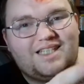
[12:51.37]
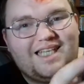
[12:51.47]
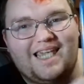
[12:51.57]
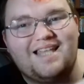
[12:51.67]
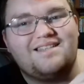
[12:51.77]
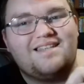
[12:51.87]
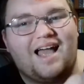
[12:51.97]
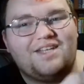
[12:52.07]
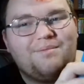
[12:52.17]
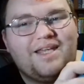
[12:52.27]
kids
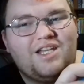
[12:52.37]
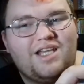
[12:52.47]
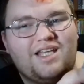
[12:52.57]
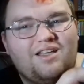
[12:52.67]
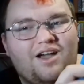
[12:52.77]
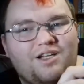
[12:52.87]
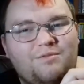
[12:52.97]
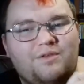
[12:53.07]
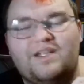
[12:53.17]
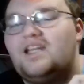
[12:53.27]
animating kind
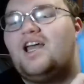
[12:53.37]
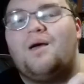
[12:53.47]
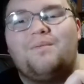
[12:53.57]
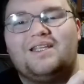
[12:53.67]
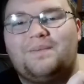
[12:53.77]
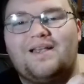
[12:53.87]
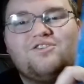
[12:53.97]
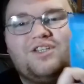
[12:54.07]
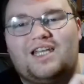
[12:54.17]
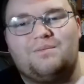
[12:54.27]
of movie, but it
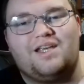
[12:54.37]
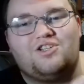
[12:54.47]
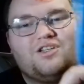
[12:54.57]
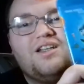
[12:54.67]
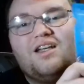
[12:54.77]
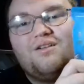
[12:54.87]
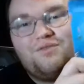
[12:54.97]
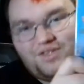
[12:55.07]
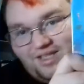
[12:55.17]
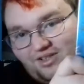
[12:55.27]
depends on the animation.
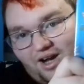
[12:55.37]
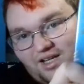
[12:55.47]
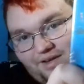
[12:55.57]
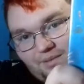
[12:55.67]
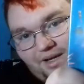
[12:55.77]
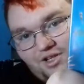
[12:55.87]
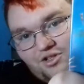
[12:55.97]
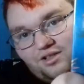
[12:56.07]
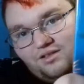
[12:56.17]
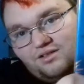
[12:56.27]
For this kind of
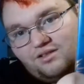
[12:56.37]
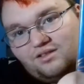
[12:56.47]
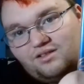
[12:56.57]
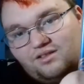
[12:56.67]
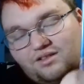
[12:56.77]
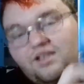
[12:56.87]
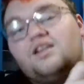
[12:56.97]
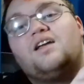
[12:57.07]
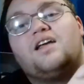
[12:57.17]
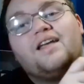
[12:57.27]
animation,
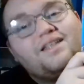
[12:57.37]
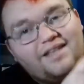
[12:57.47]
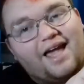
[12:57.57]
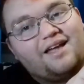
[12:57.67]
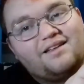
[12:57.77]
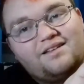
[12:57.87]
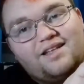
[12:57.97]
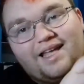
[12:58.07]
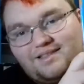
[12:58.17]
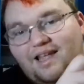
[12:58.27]
yeah,
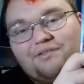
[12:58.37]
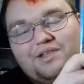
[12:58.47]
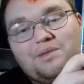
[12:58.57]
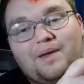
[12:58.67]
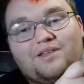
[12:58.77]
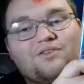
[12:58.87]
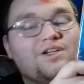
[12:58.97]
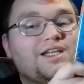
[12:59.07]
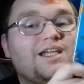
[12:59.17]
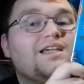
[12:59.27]
it's definitely the best
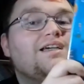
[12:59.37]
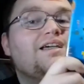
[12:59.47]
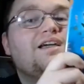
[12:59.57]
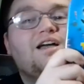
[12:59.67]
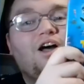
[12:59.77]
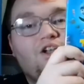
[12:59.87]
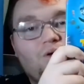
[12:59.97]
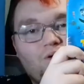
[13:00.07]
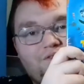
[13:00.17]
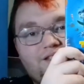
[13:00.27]
3D,
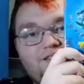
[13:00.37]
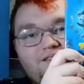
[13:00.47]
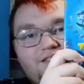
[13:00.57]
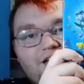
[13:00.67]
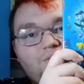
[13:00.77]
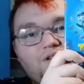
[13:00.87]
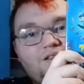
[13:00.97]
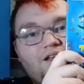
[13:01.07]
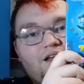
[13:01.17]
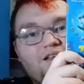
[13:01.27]
along with its second
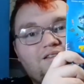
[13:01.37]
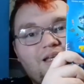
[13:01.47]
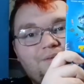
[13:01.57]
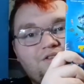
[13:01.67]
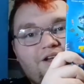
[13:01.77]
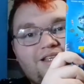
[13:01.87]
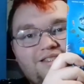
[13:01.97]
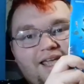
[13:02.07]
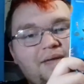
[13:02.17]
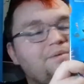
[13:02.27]
one, Sammy's Great
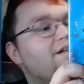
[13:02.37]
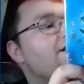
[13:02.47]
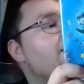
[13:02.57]
Escape.